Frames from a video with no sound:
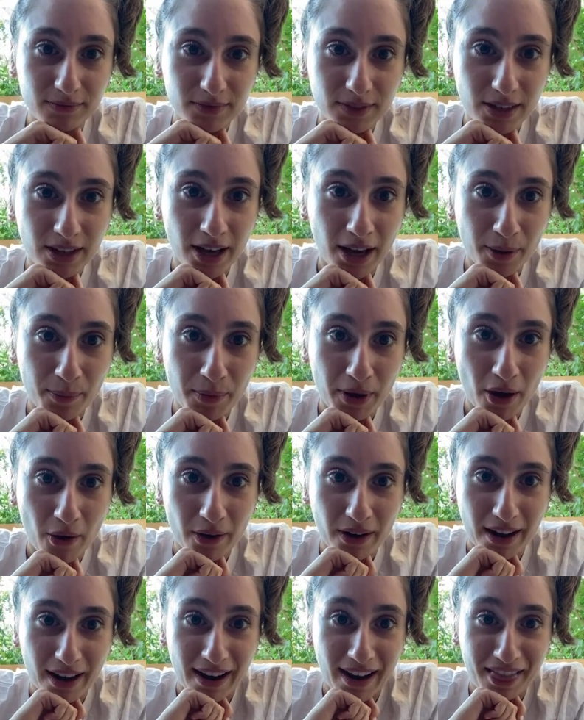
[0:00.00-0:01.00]
kick me out
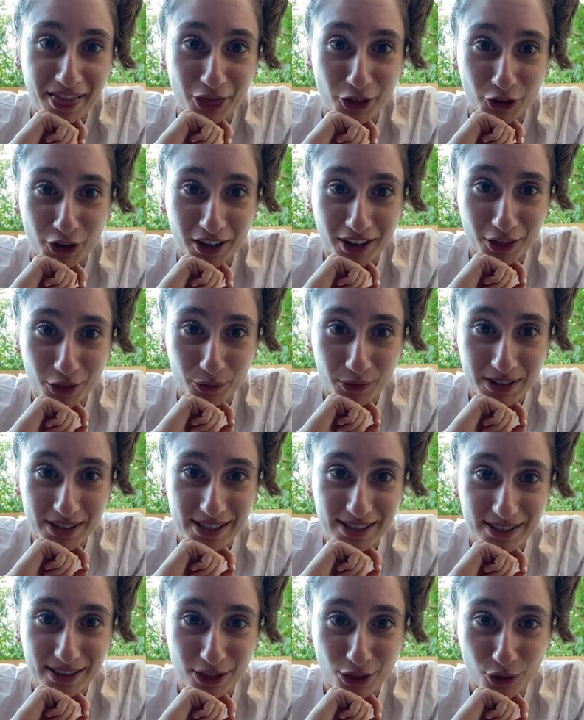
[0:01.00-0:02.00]
again at
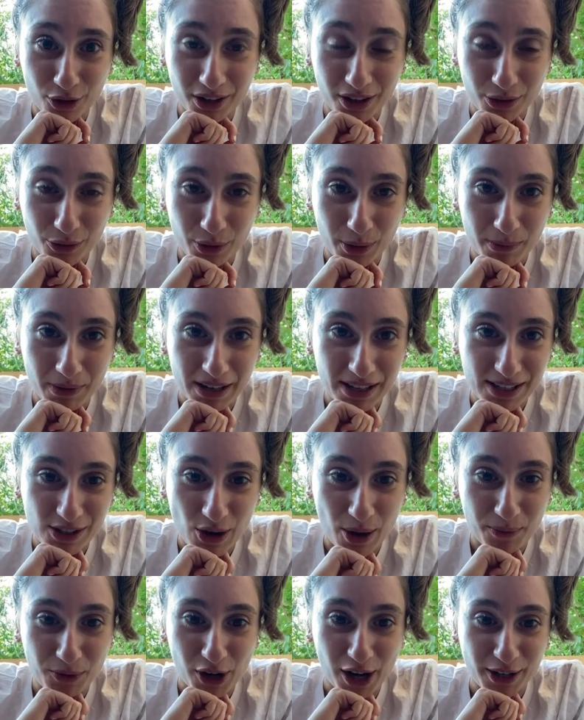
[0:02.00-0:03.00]
33 minutes, so
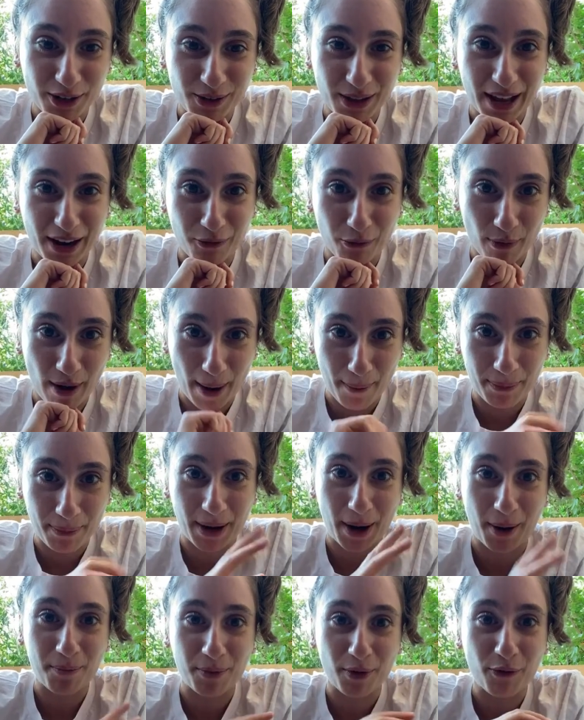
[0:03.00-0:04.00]
I'm trying to like wrap it
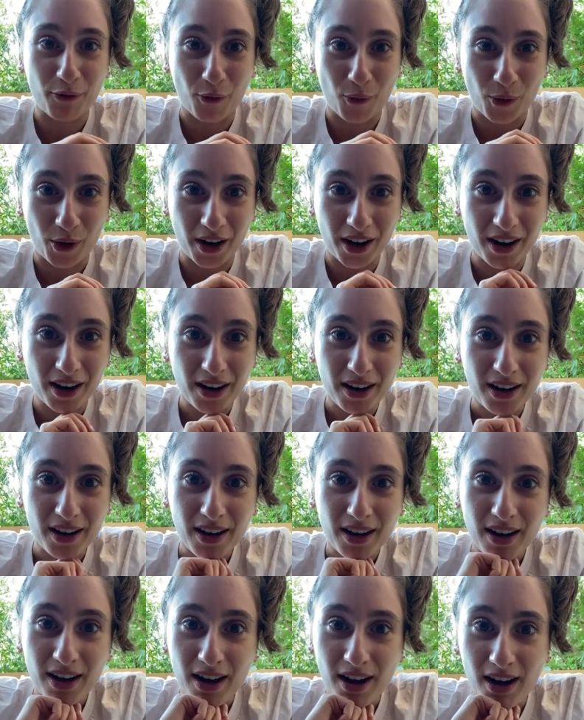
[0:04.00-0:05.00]
up before.
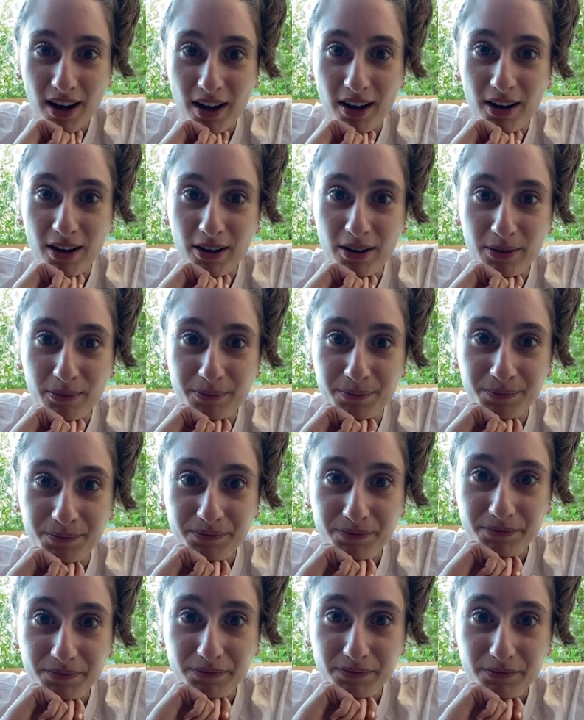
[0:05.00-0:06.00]

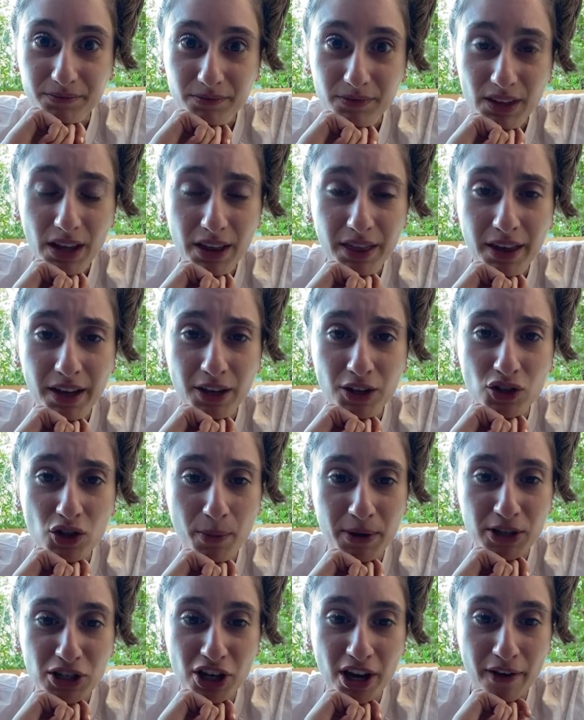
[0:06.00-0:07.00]
Thank you so
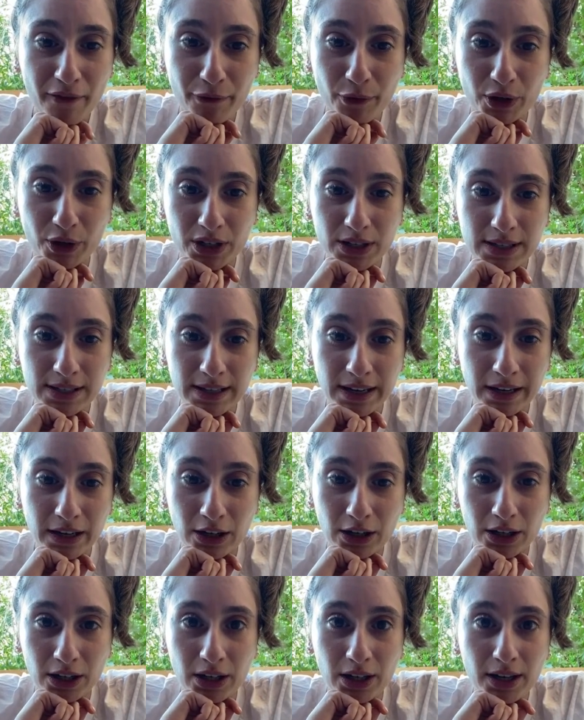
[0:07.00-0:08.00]
much again for the
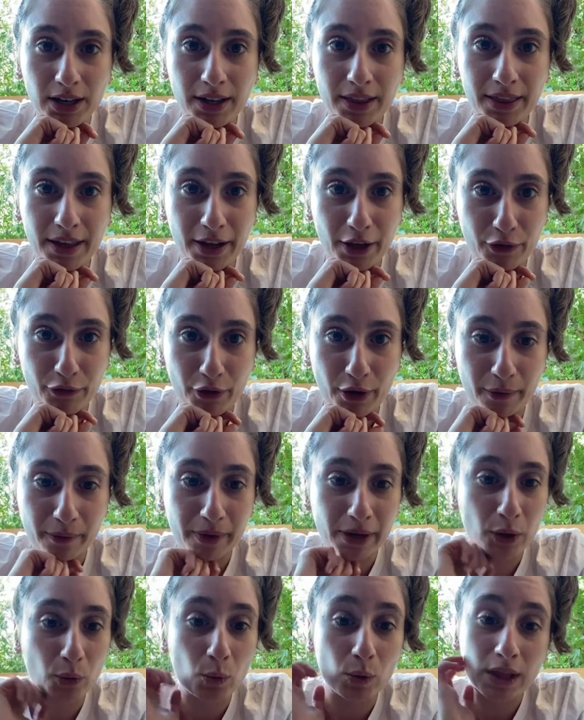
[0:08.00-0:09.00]
sticker. Thank you for
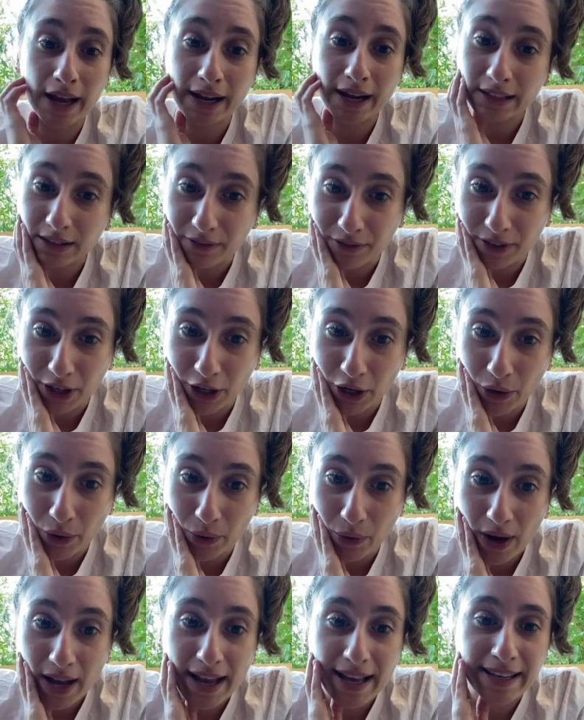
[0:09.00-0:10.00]
everybody who liked the
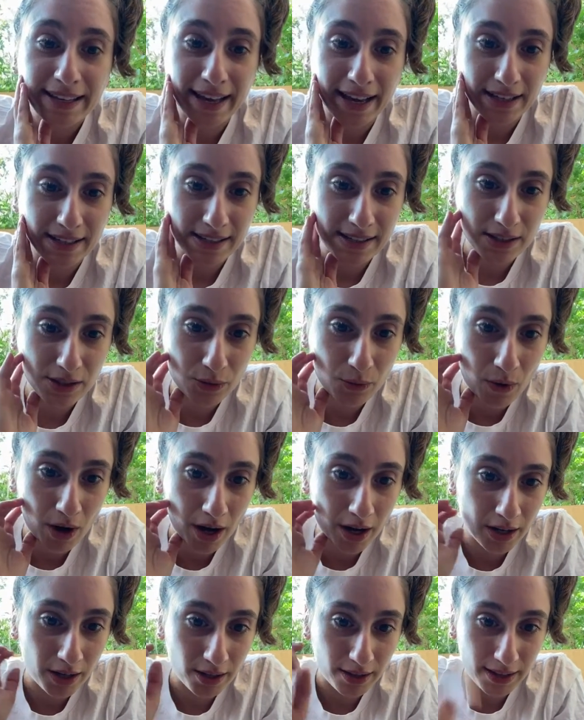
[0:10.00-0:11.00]
video. Yes,
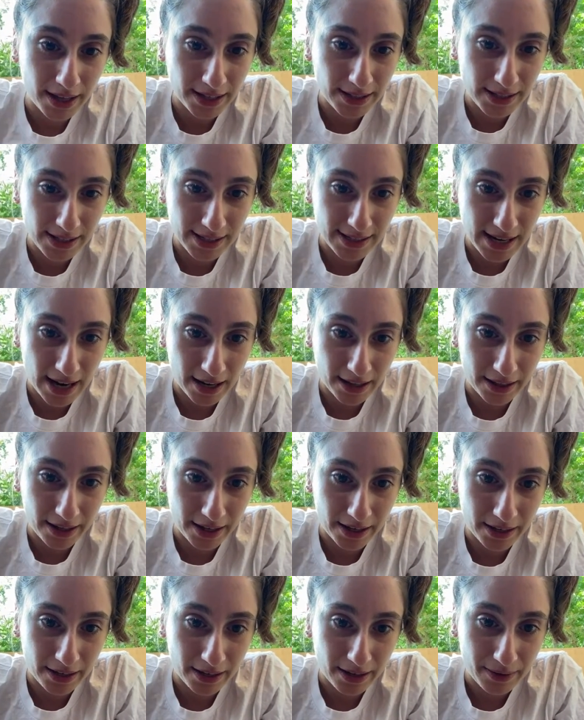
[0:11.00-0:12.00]
Tuan, that's exactly
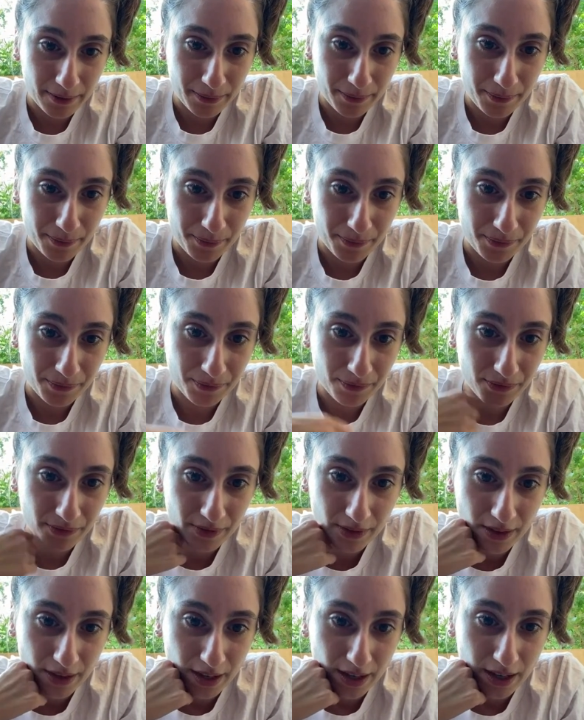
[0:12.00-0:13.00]
it.
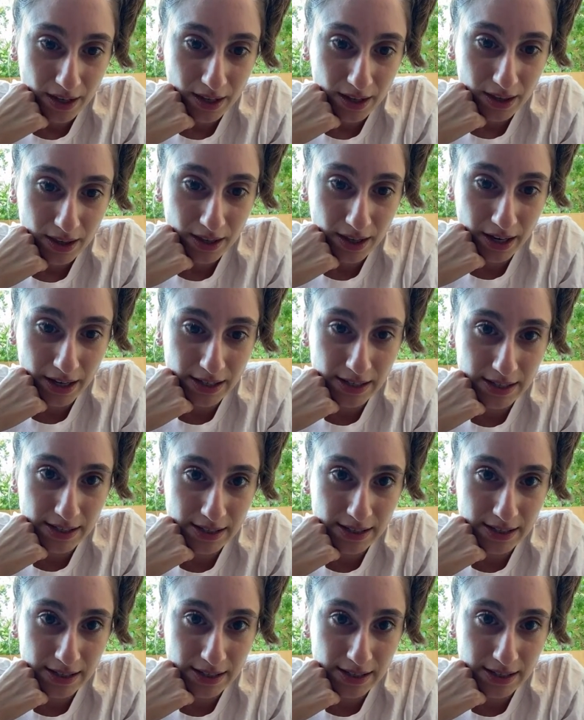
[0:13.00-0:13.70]
That is